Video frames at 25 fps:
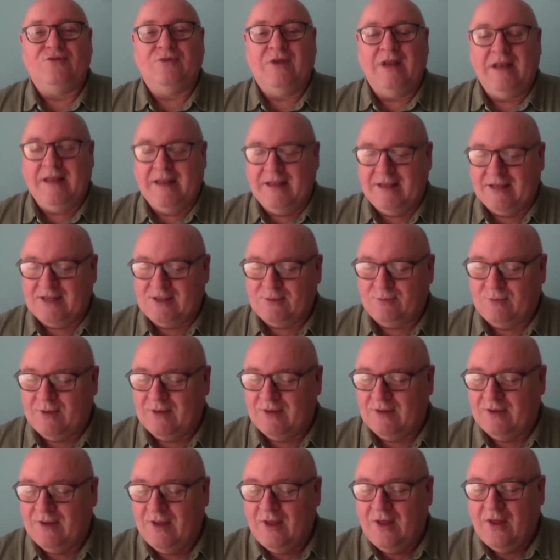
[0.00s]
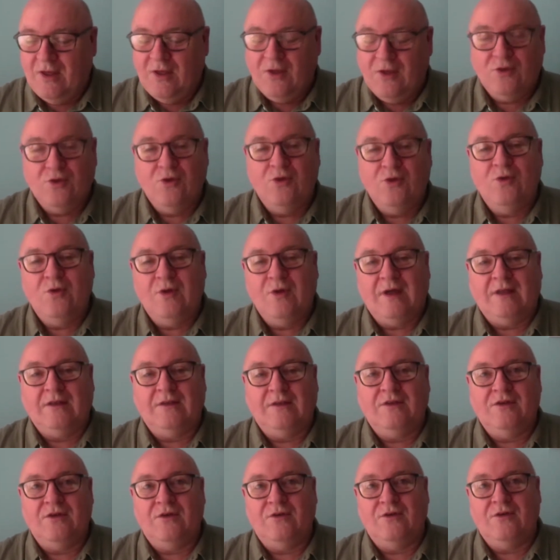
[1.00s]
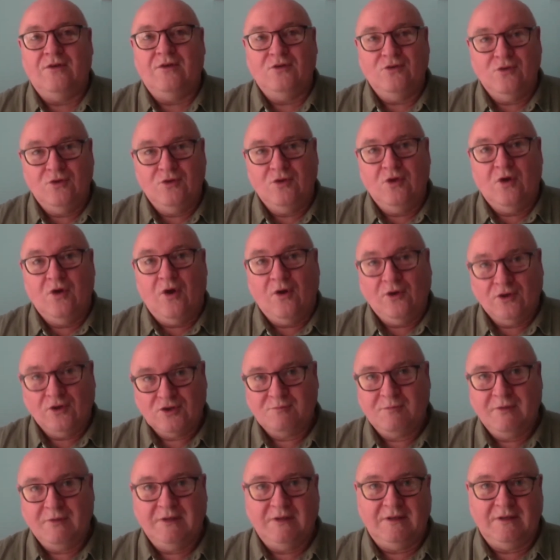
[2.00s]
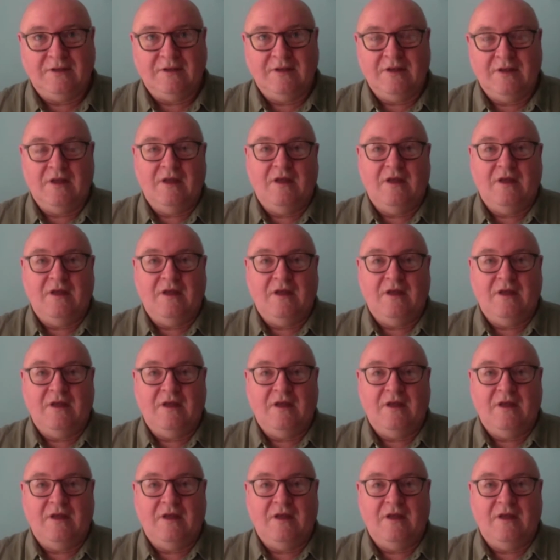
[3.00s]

Really, it's when you and your new husband